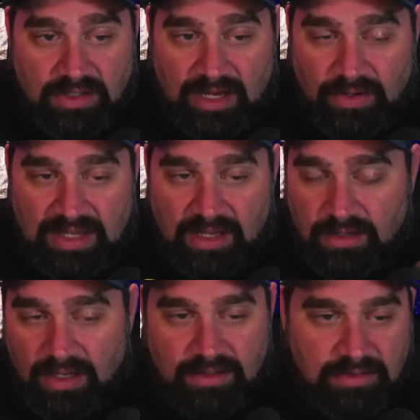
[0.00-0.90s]
Now,
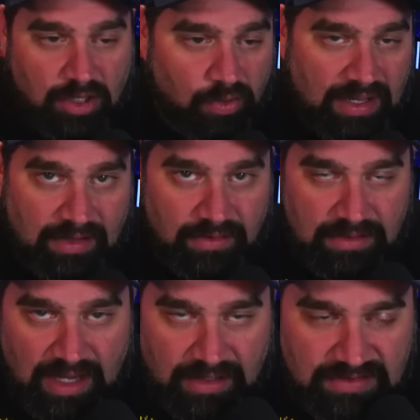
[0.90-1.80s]
again, no,
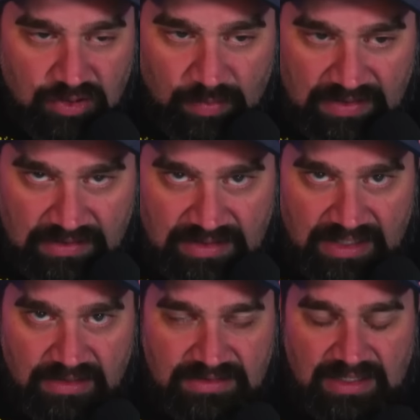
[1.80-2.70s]
not assuming that
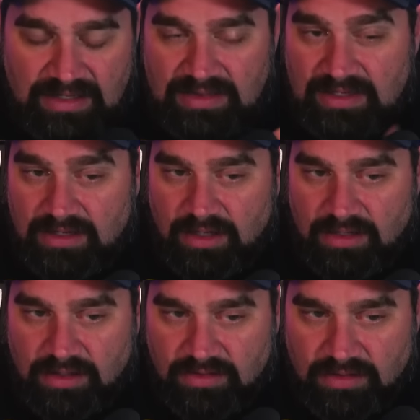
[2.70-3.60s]
they did anything
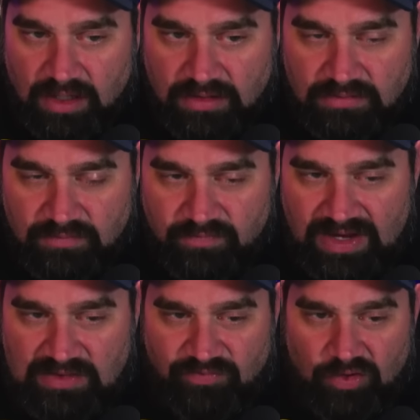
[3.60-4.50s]
on, on
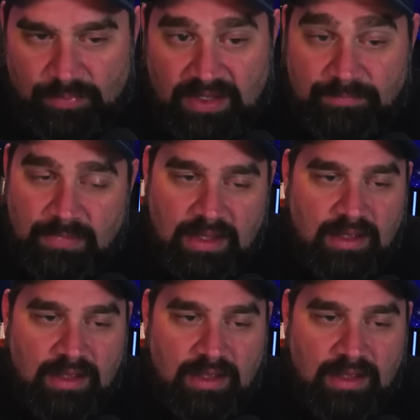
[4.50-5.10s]
Faithful, but